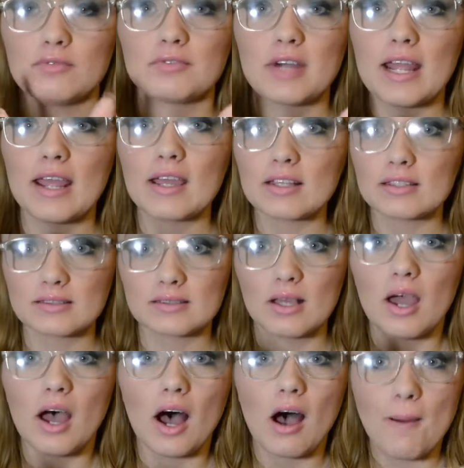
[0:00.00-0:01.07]
rings,
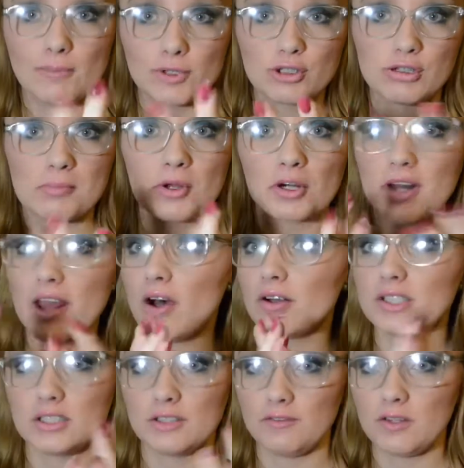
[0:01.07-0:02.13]
trim your
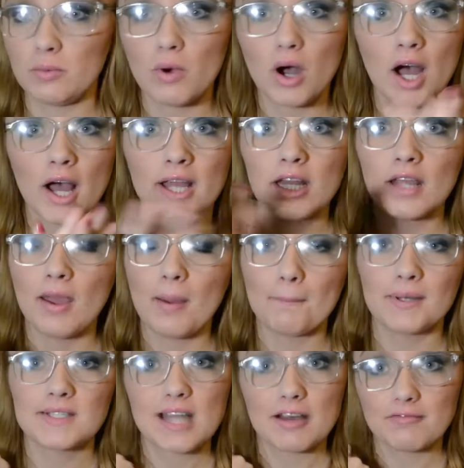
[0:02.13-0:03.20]
nails if you want,
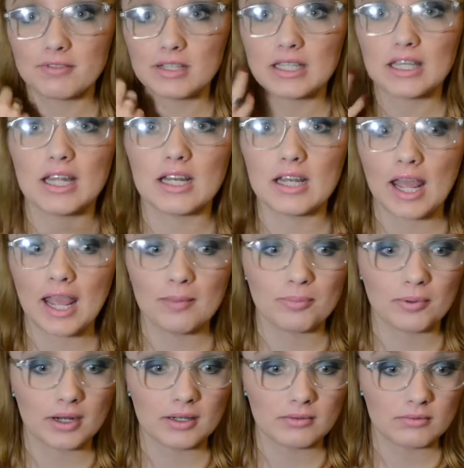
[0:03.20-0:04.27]
but definitely get an
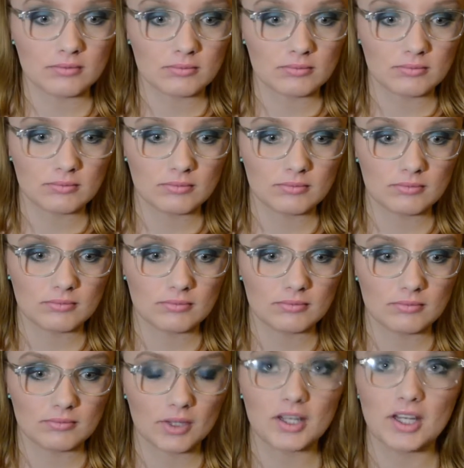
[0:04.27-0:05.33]
apron.
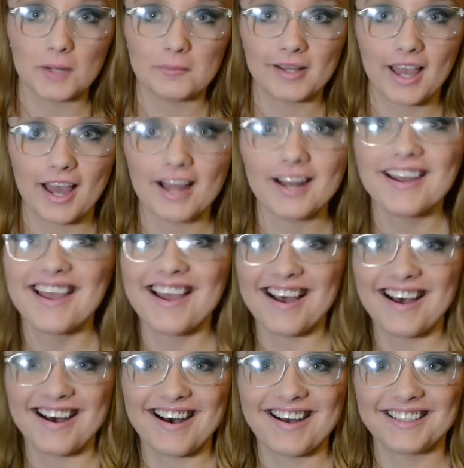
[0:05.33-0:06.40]
Can you hear my cat?
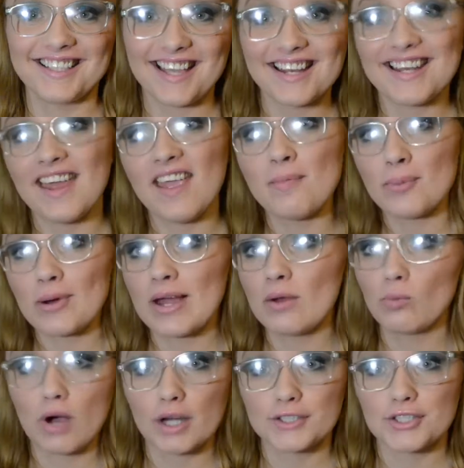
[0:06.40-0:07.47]
Get an
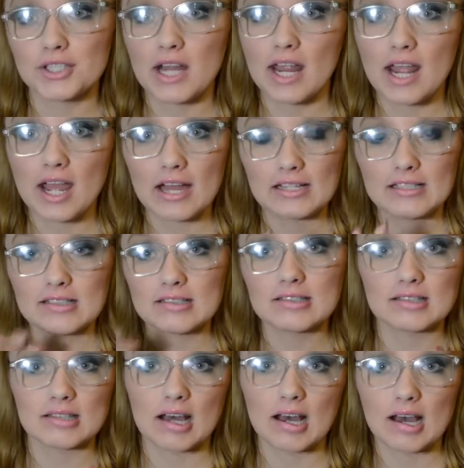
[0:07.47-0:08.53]
apron, wash your
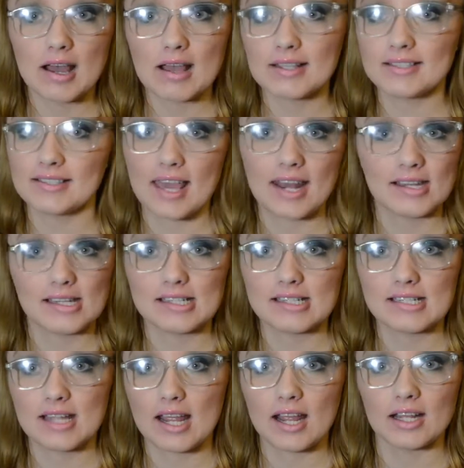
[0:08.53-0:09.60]
hands,
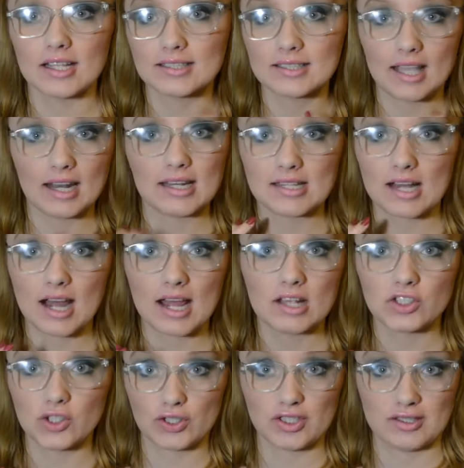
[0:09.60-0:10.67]

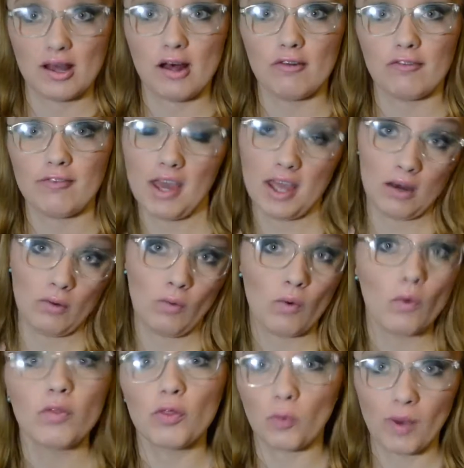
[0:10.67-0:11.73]
sanitize yourself in
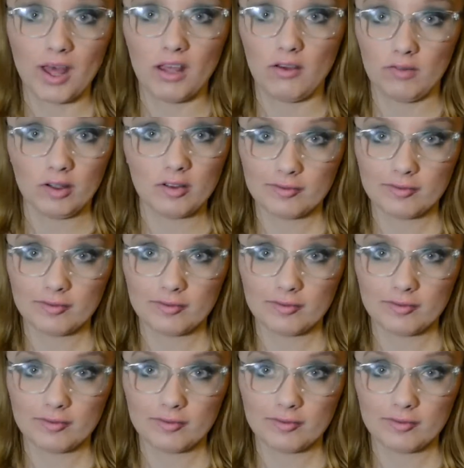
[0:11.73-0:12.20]
the way you feel